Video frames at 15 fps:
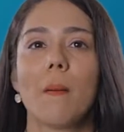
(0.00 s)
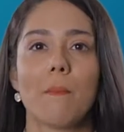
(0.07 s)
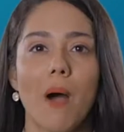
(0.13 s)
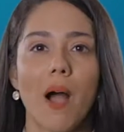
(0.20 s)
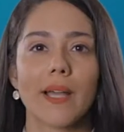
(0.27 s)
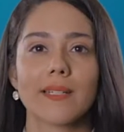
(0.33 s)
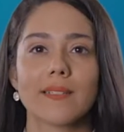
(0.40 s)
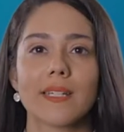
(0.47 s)

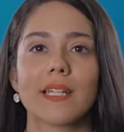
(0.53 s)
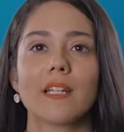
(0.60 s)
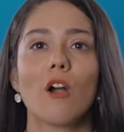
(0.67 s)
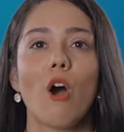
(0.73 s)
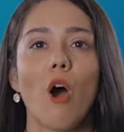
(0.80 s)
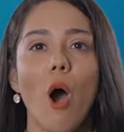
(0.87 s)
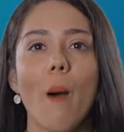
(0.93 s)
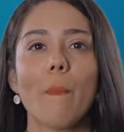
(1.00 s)

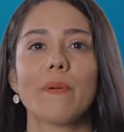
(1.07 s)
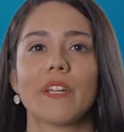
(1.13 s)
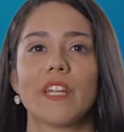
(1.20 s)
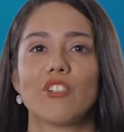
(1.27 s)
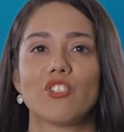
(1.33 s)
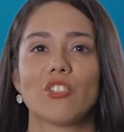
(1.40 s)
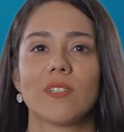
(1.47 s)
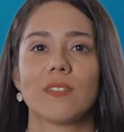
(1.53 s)
marketing,
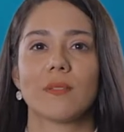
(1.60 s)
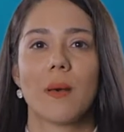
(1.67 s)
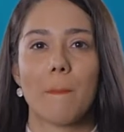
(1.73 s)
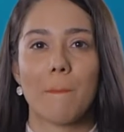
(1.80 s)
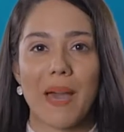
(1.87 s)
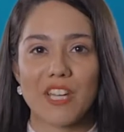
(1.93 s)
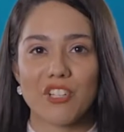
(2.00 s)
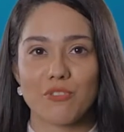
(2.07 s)
operations,
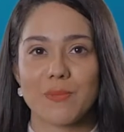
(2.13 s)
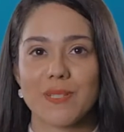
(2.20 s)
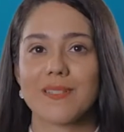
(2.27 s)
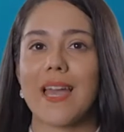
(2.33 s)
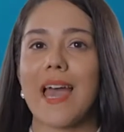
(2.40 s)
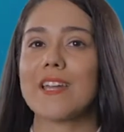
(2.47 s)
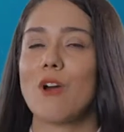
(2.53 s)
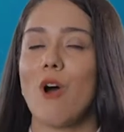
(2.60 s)

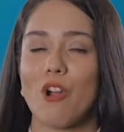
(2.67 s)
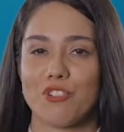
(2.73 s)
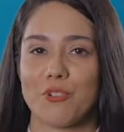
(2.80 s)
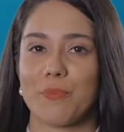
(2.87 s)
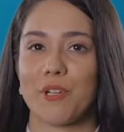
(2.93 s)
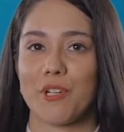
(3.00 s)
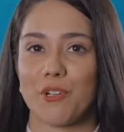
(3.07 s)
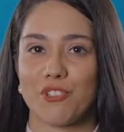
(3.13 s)
management, and
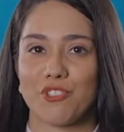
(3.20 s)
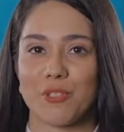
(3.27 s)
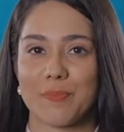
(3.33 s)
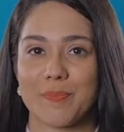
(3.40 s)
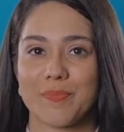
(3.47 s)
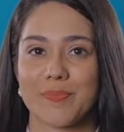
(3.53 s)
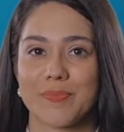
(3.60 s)
entrepreneurship.